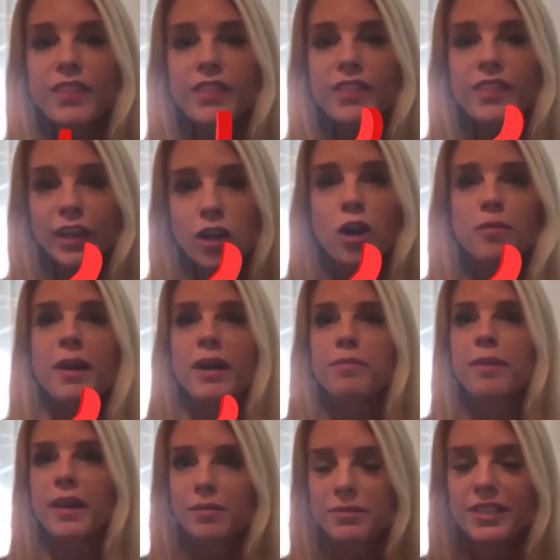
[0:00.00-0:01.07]
they called back,
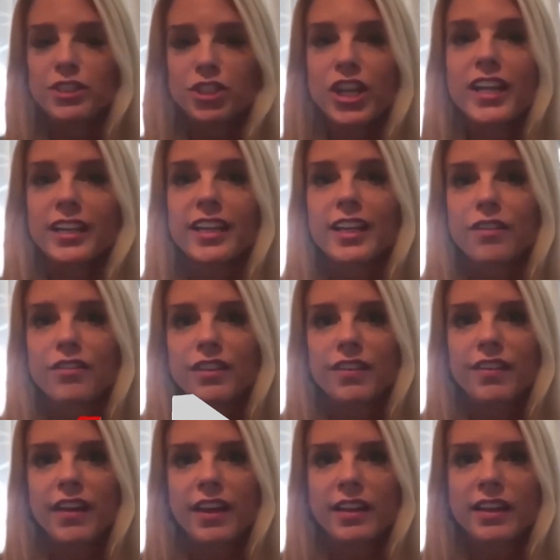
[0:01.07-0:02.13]
Pam, did Jake get
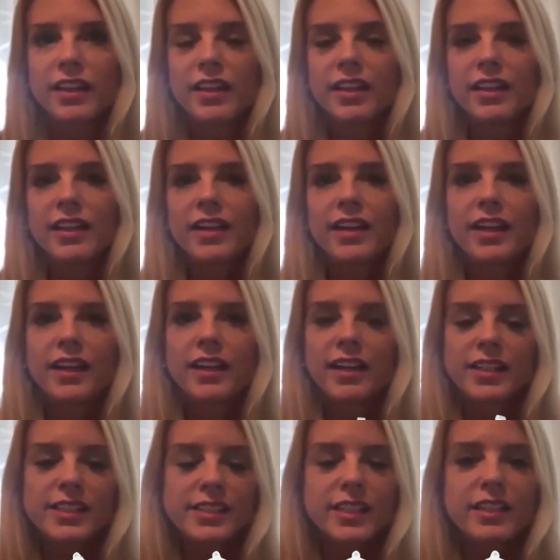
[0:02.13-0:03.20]
everything? And I
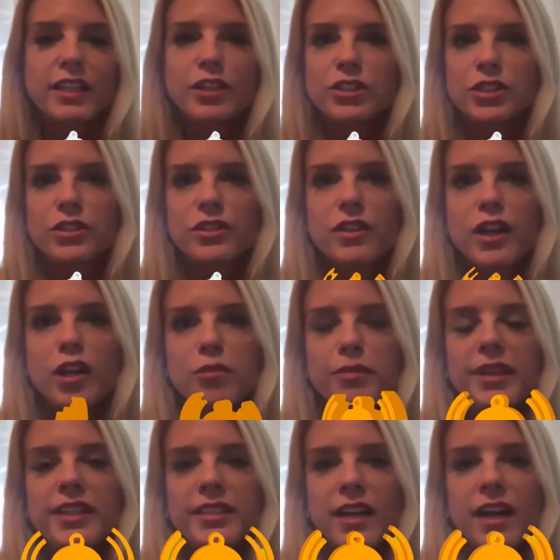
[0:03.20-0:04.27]
said, no, sir. He
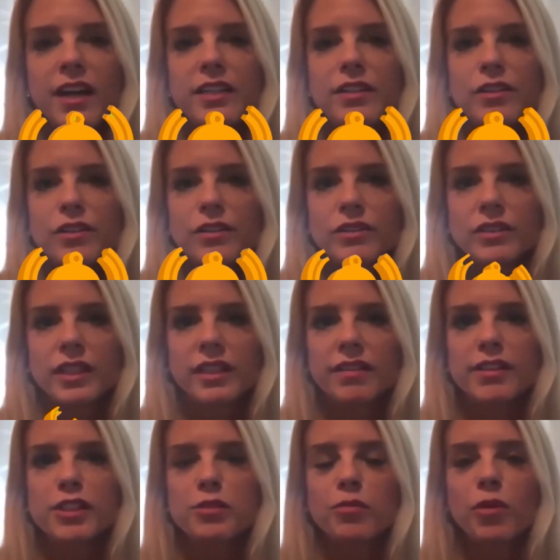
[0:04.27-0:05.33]
died early
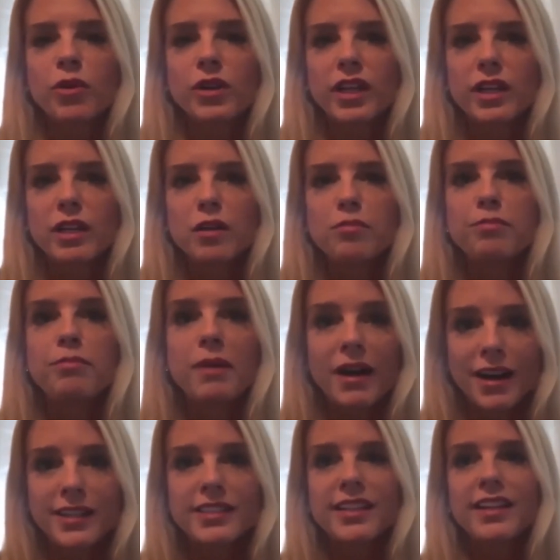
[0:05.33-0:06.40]
this morning. But
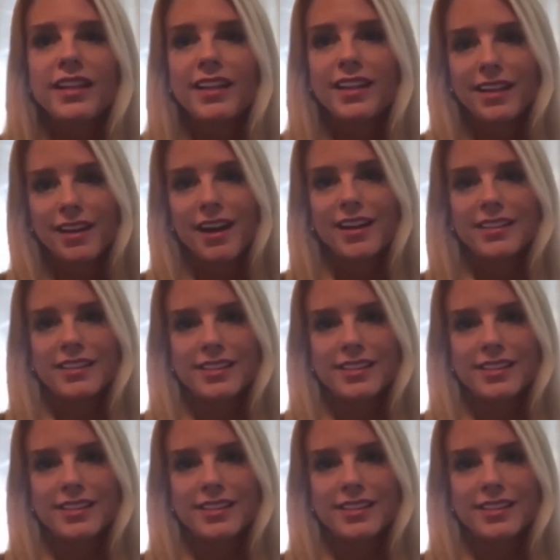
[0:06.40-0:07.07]
he got to